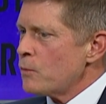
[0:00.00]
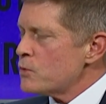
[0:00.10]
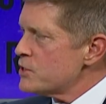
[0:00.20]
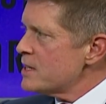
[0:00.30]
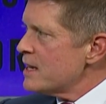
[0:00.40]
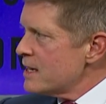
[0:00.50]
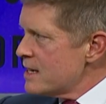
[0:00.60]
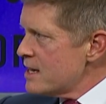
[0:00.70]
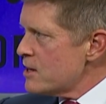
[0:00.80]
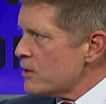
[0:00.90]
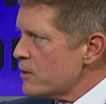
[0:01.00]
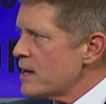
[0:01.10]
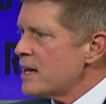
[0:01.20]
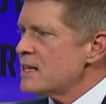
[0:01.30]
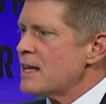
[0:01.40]
we're seeing here
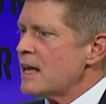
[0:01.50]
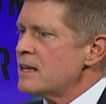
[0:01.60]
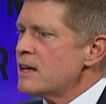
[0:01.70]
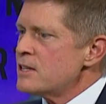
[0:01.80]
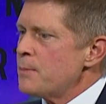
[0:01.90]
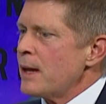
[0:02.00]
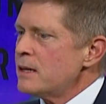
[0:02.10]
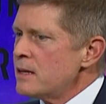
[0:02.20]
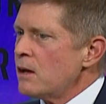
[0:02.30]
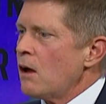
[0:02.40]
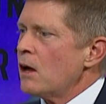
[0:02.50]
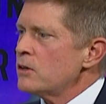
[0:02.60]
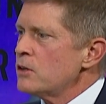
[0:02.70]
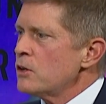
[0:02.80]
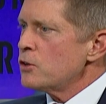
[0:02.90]
is that depending
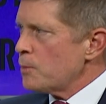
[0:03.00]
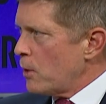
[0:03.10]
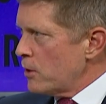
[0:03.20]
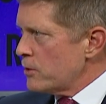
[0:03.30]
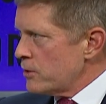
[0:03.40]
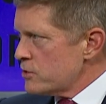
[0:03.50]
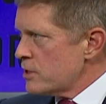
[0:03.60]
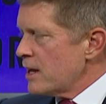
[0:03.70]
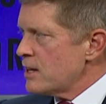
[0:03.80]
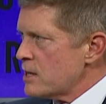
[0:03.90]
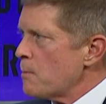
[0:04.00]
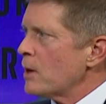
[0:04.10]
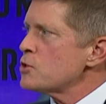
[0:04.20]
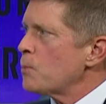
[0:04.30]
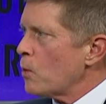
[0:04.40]
on your partners, it's a
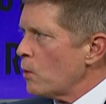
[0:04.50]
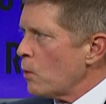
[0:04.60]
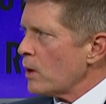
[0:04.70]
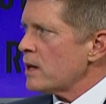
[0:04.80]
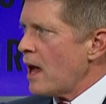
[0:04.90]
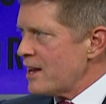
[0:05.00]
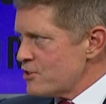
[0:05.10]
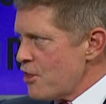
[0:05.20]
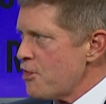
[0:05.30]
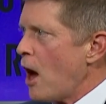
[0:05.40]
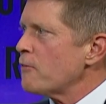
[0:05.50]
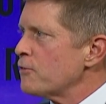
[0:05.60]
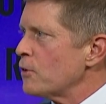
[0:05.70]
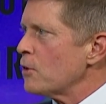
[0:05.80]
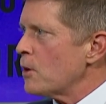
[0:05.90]
much more organized,
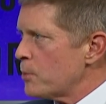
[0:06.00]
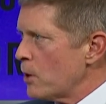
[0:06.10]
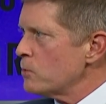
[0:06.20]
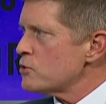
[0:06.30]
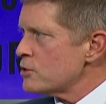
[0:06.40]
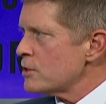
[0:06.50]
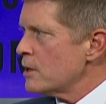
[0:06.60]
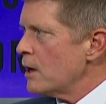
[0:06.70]
thoughtful approach,